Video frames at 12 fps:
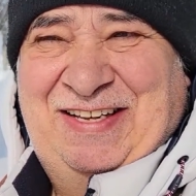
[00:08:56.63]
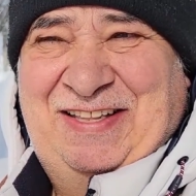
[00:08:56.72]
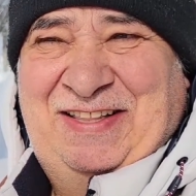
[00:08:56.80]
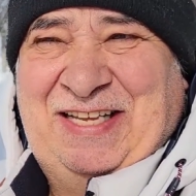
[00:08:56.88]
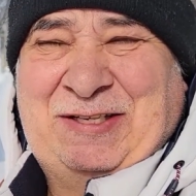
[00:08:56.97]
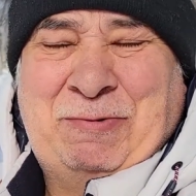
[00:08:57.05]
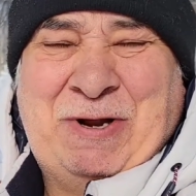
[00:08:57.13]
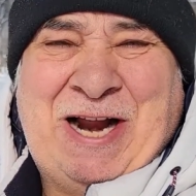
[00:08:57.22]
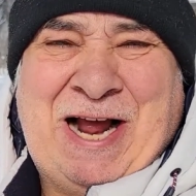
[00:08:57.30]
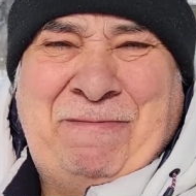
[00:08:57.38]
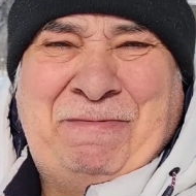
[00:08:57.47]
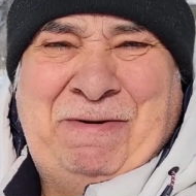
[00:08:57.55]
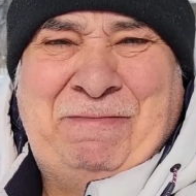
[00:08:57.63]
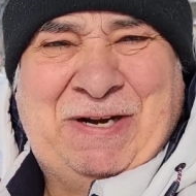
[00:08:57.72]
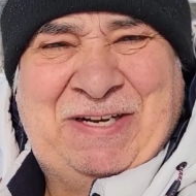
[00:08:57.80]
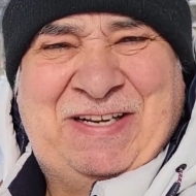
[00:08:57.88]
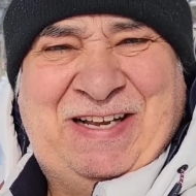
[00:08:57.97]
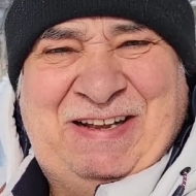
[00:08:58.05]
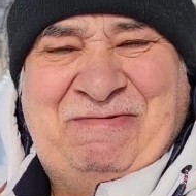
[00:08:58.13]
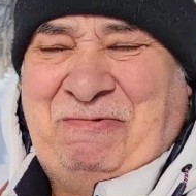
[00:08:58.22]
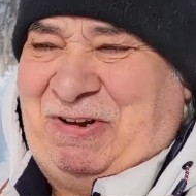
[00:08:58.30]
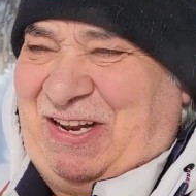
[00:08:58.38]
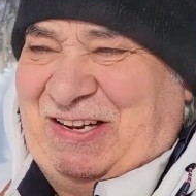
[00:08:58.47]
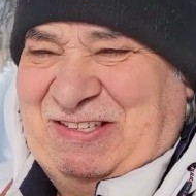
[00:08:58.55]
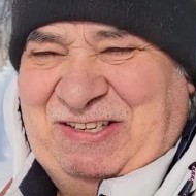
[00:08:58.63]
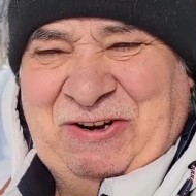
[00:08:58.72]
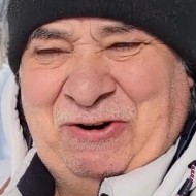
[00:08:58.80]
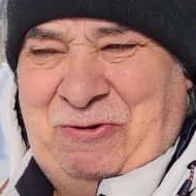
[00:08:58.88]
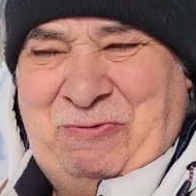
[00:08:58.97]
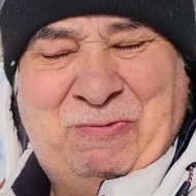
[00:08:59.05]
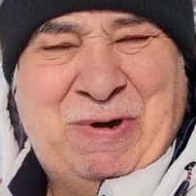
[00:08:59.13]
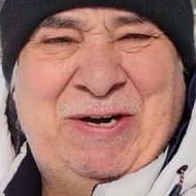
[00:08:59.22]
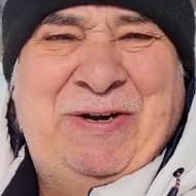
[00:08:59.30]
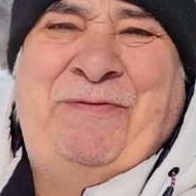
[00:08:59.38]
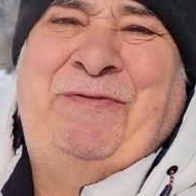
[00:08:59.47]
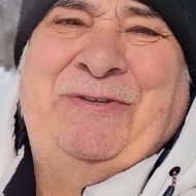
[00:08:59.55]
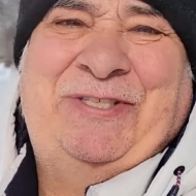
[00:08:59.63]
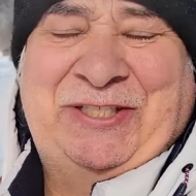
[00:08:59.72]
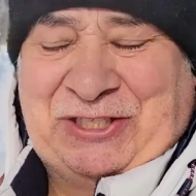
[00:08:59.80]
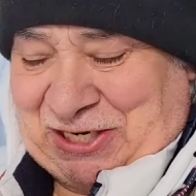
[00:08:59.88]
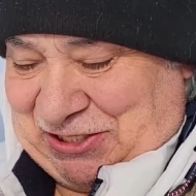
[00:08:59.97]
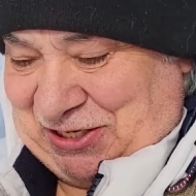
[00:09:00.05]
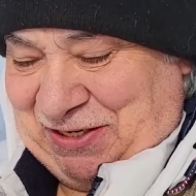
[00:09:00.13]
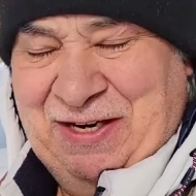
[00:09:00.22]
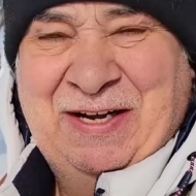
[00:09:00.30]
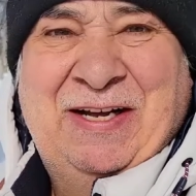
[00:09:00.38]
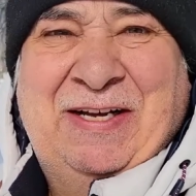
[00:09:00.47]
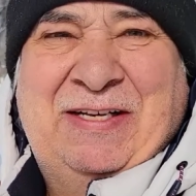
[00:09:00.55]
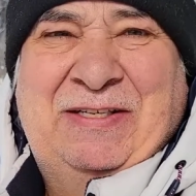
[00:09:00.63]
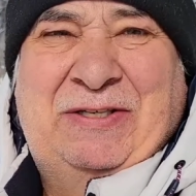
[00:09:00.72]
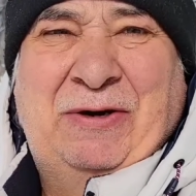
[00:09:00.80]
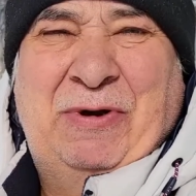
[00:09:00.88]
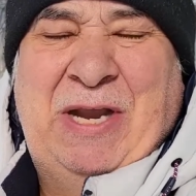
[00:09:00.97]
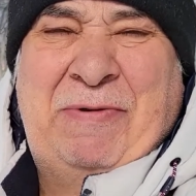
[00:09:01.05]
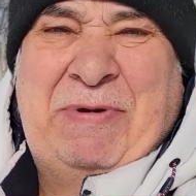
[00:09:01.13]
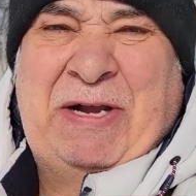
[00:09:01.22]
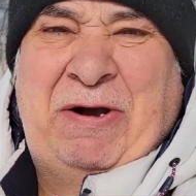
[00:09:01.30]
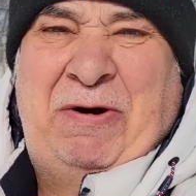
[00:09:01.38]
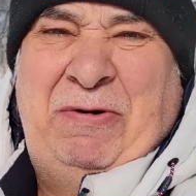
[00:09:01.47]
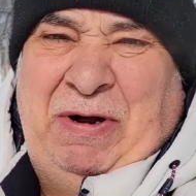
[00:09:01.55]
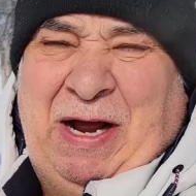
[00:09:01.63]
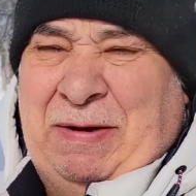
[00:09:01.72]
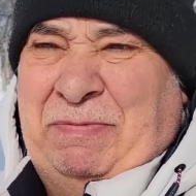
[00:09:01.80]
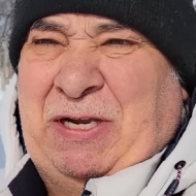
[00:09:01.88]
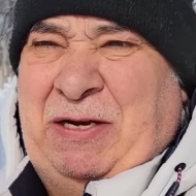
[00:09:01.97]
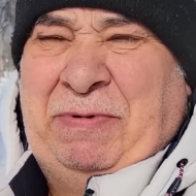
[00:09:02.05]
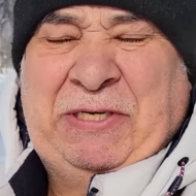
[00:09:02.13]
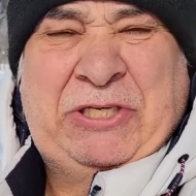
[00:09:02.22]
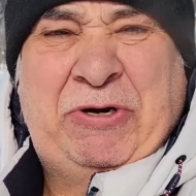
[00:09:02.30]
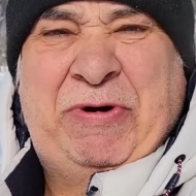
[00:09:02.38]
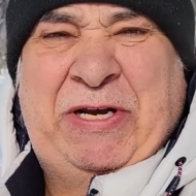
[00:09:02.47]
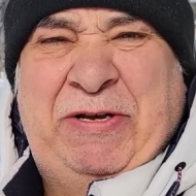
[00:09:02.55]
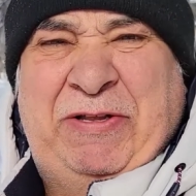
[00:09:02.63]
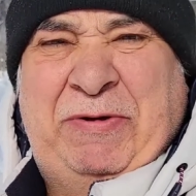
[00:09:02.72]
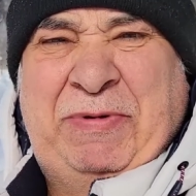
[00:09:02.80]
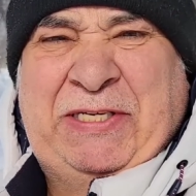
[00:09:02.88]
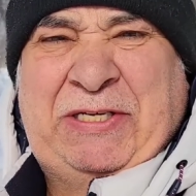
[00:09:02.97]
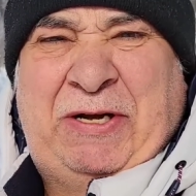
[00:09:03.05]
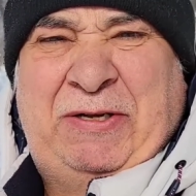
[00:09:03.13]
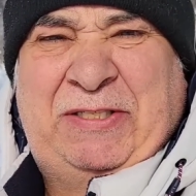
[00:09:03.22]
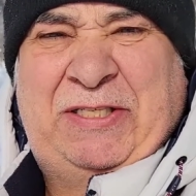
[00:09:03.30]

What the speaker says: this would happen, but you know, wonderful suggestion. So here we go. I'm going to be showing you the results.